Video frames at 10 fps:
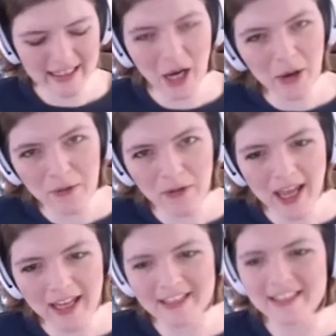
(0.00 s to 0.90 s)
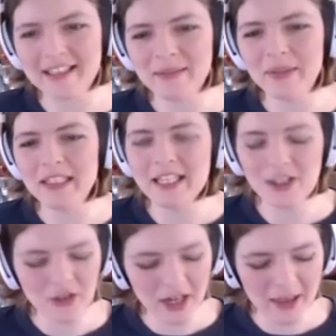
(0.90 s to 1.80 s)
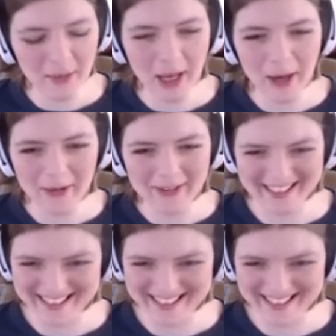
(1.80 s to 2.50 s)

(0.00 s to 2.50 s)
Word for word: sound effects. Please try them out.